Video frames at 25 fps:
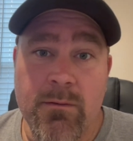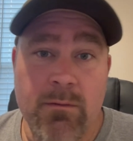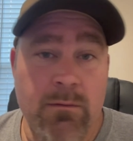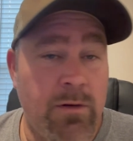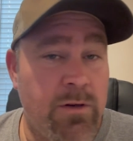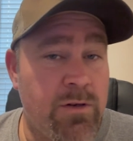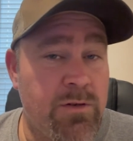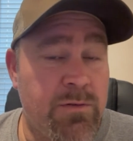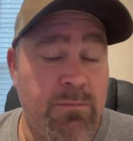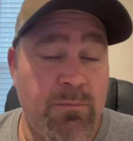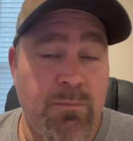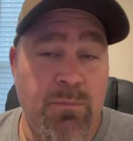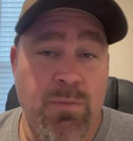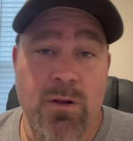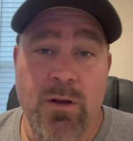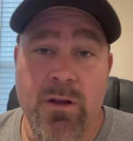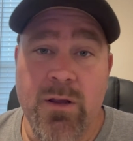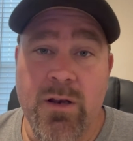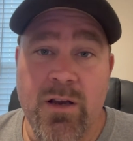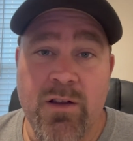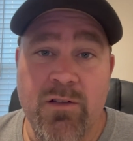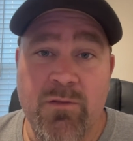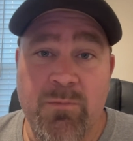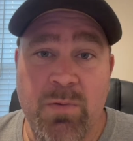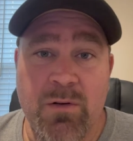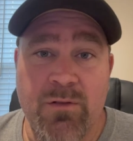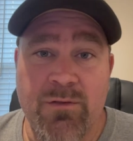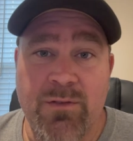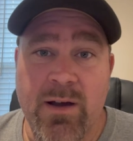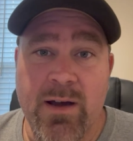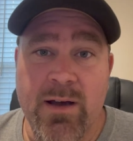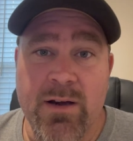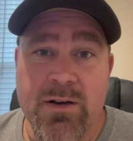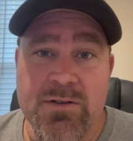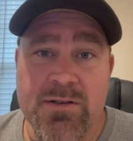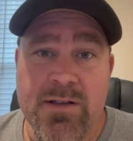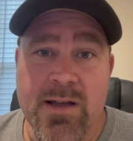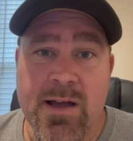There's plenty of
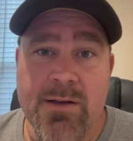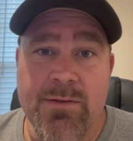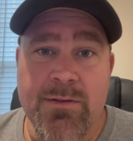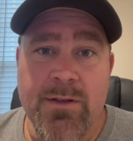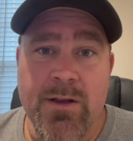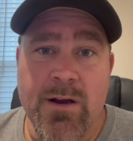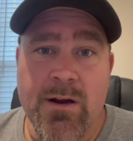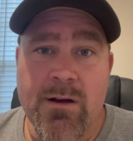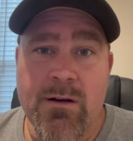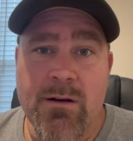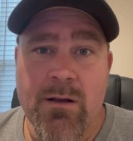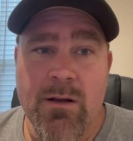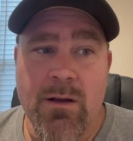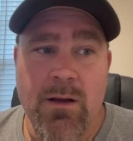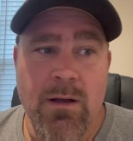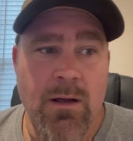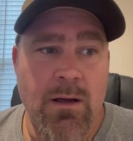providers out there.